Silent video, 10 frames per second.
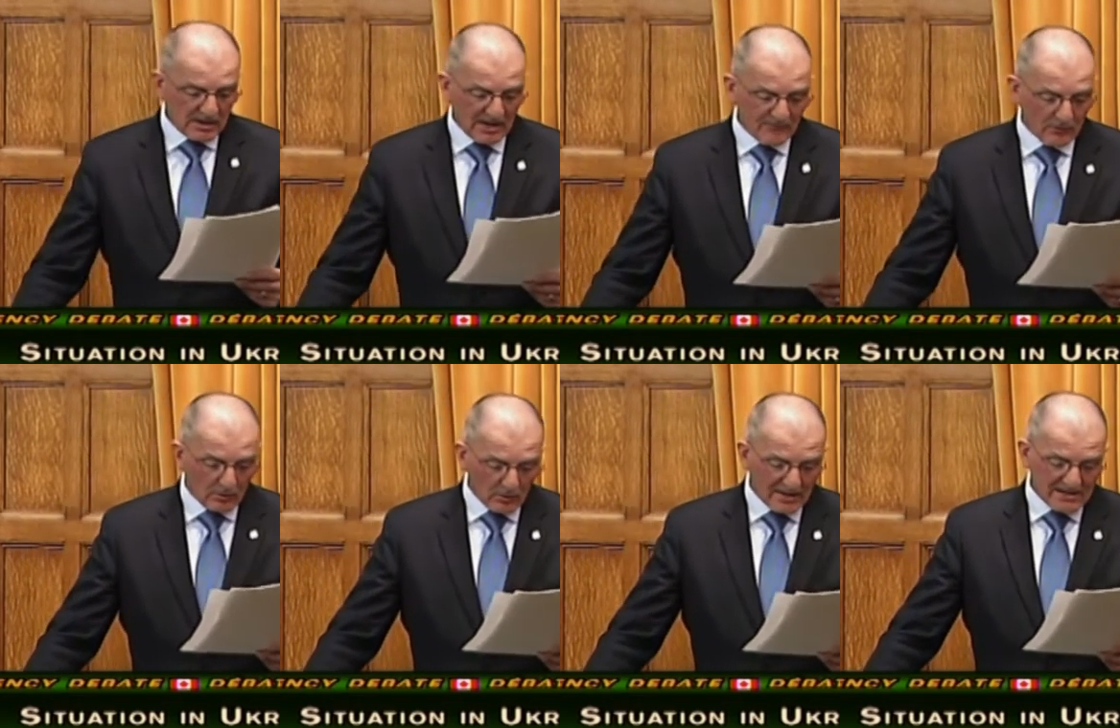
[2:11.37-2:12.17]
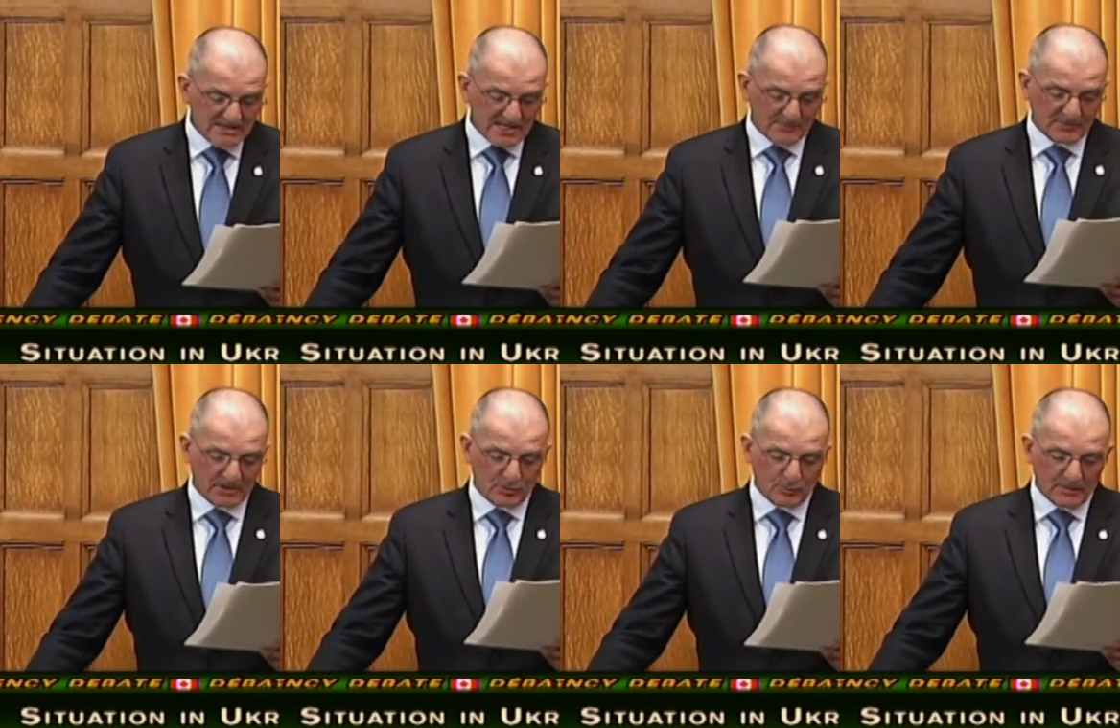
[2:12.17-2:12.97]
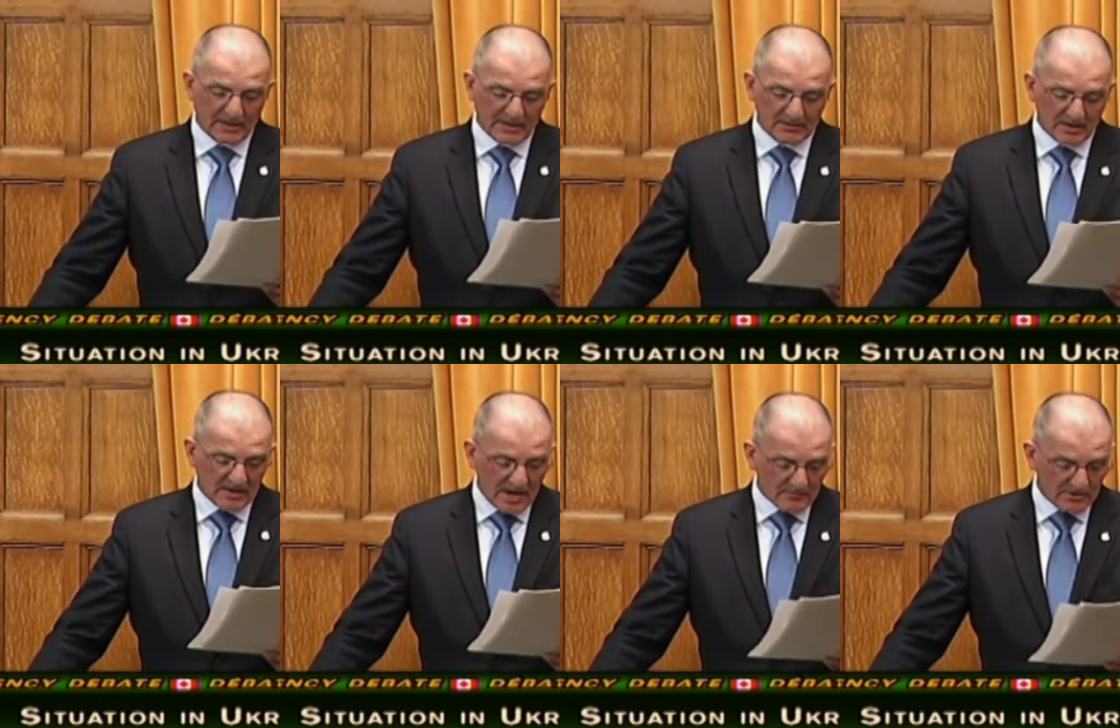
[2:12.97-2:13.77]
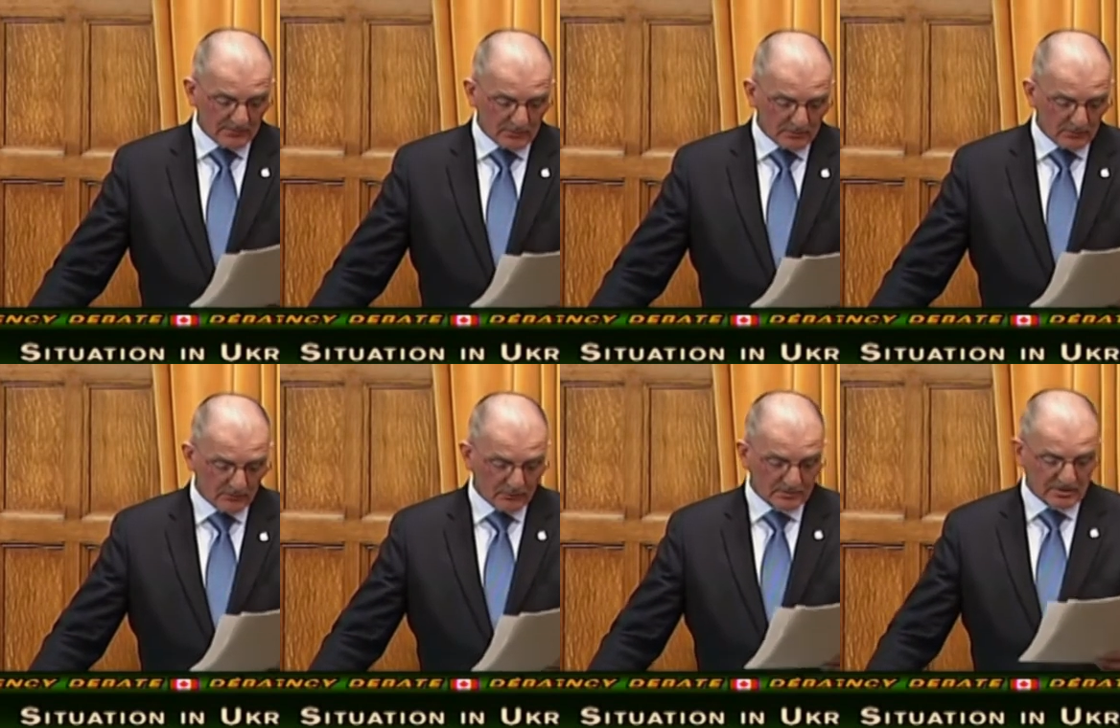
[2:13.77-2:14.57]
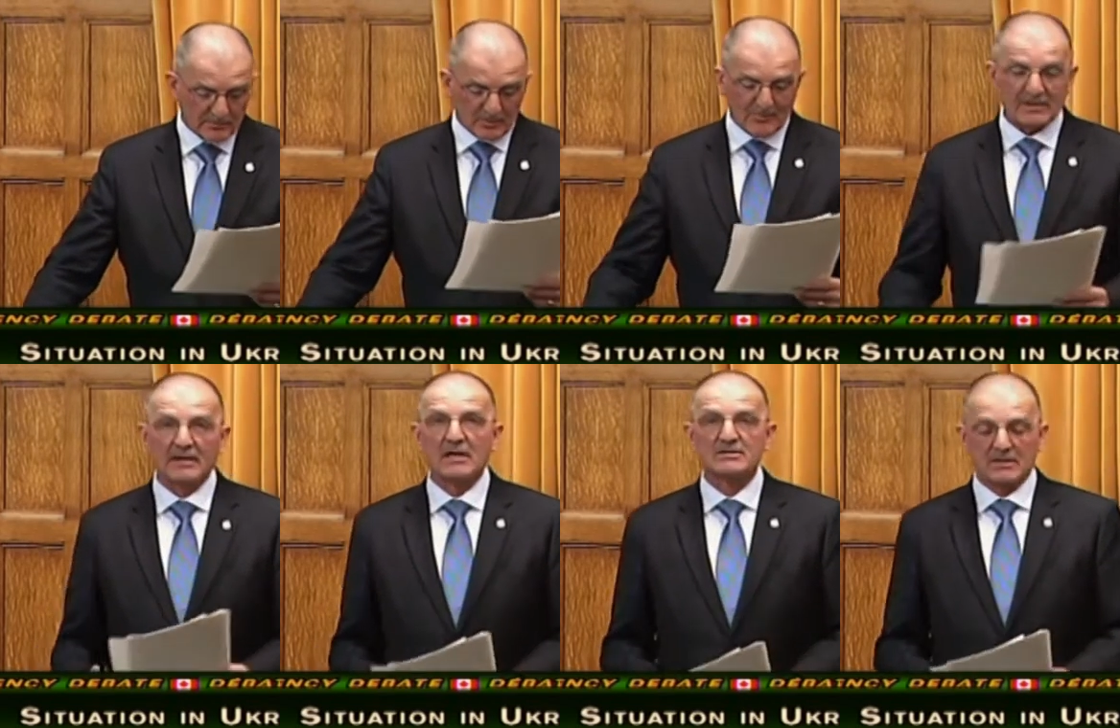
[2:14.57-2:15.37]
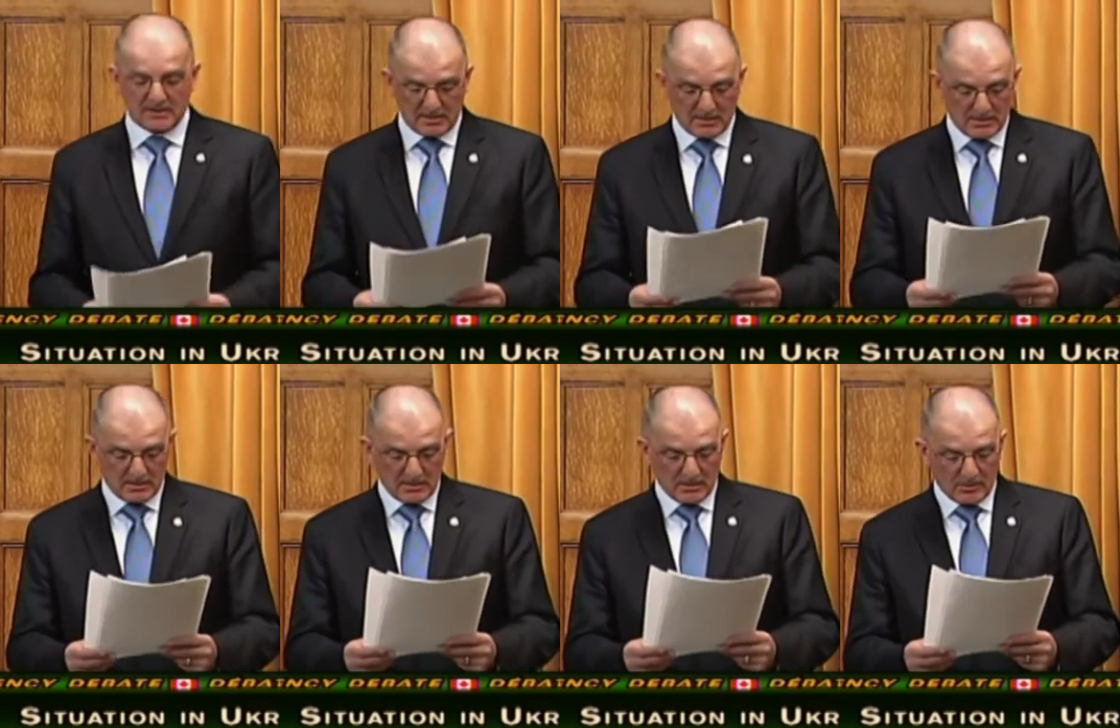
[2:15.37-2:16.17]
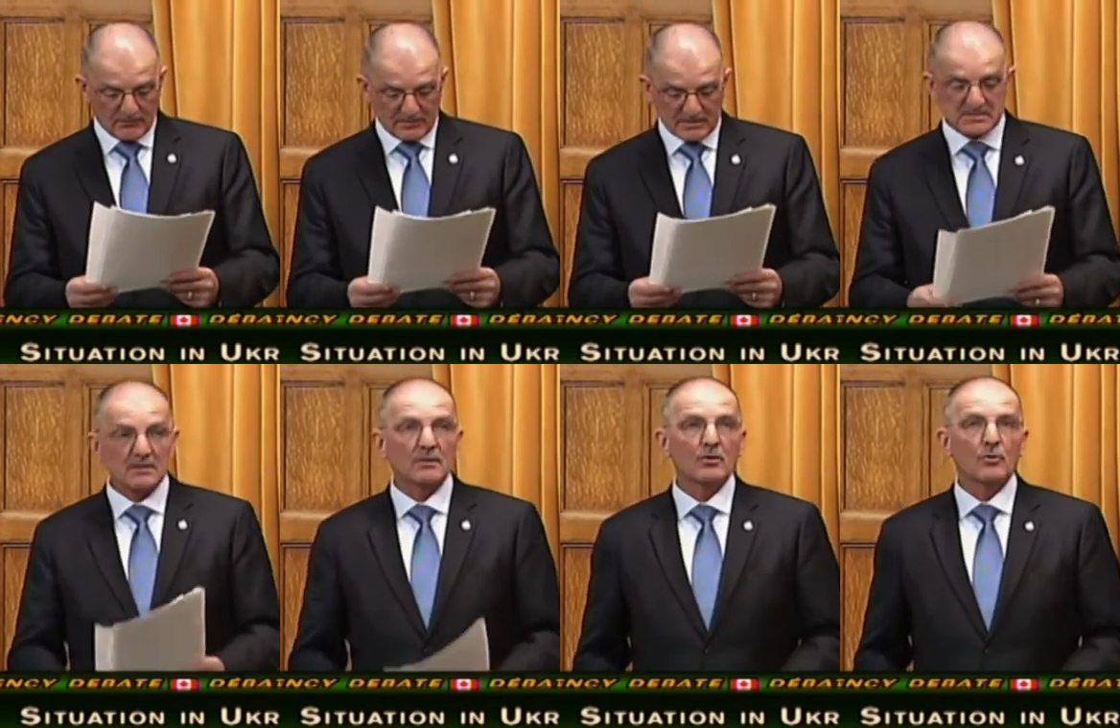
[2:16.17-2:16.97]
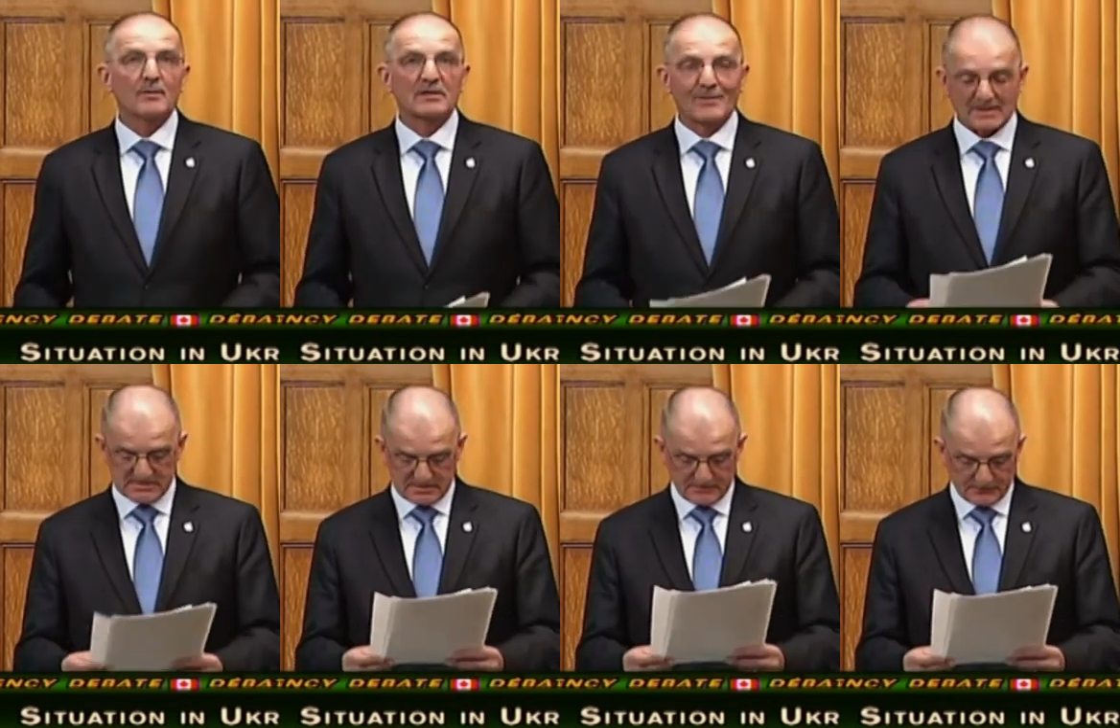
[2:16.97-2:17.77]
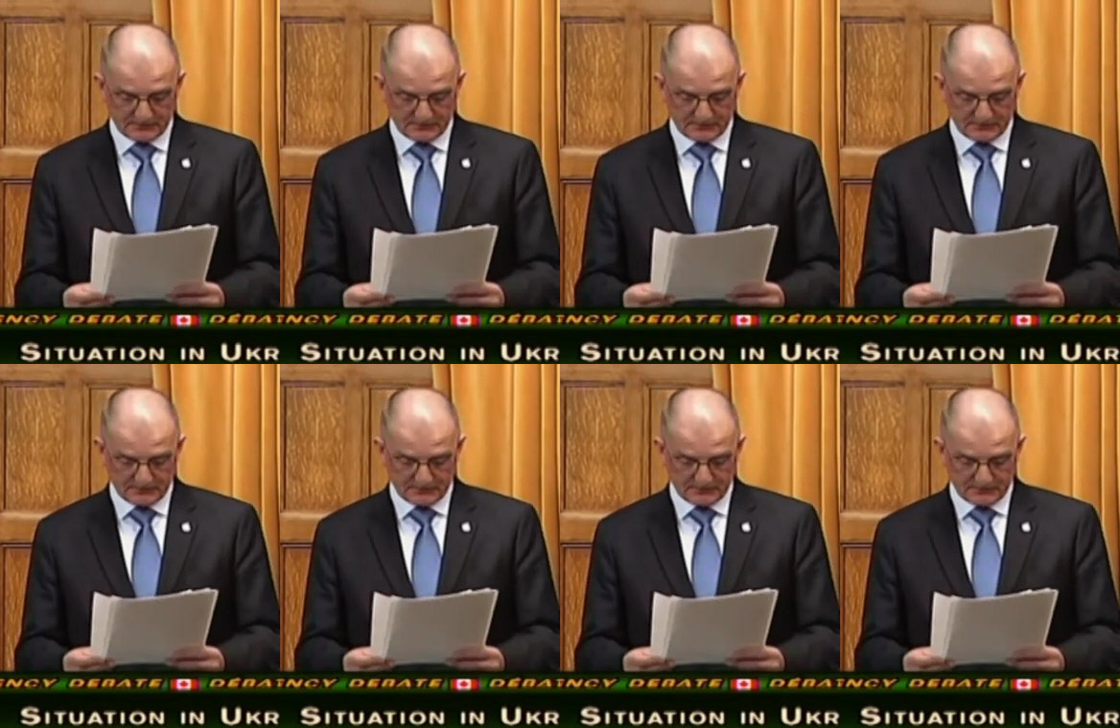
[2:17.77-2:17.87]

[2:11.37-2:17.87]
have all accepted to be held accountable for the implementation of these commitments.